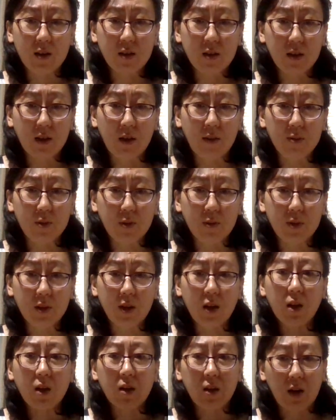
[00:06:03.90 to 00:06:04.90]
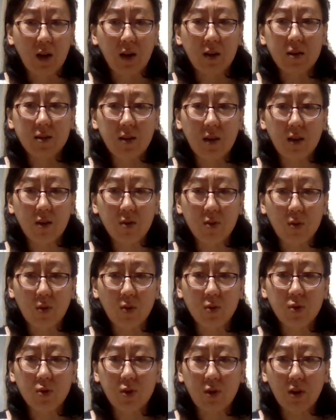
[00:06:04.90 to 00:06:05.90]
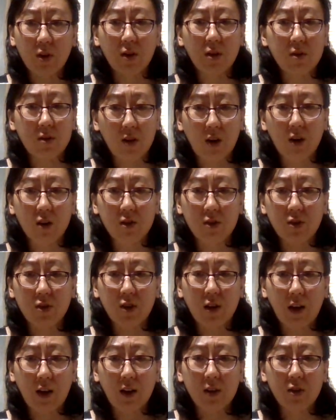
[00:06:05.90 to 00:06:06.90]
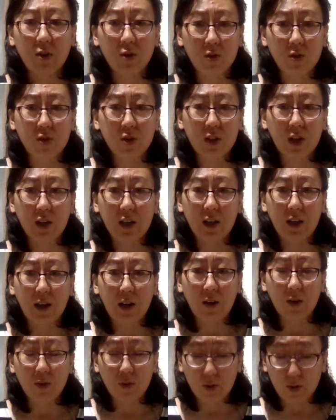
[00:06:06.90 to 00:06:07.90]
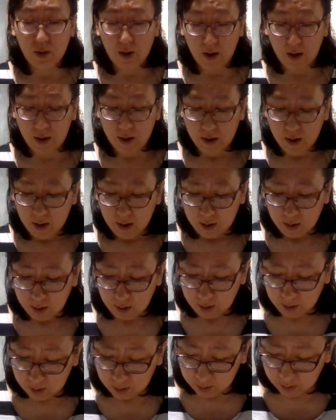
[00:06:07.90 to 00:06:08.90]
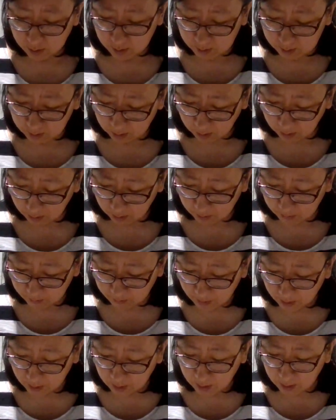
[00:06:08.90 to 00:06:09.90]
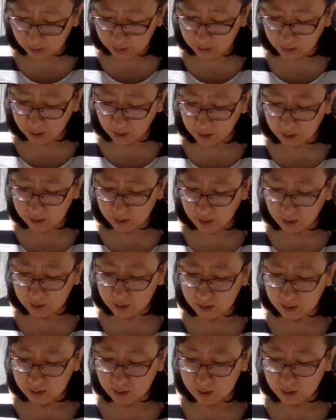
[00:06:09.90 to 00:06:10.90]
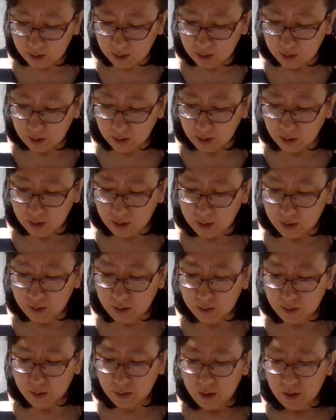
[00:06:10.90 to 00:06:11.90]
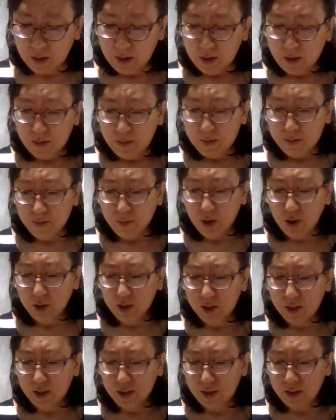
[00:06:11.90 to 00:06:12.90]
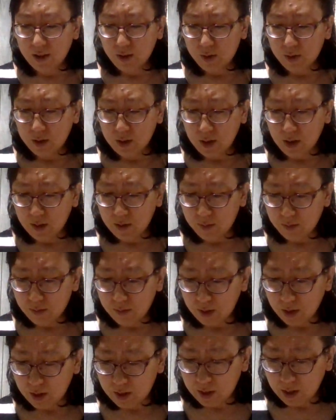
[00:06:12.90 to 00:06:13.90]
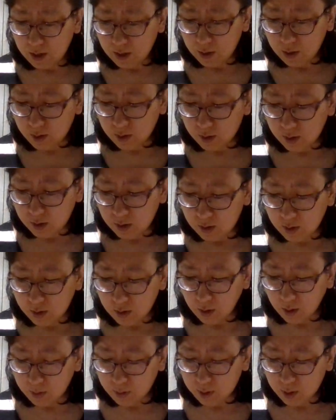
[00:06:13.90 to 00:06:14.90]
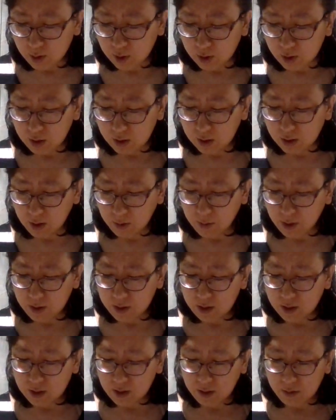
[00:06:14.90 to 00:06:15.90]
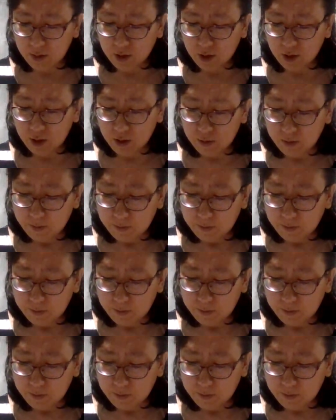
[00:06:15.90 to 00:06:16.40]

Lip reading: abdomen, I say you go to the doctor and you check it out. Okay, so that's what I say. And that's paralytic ileus and intestinal obstruction is somewhat similar.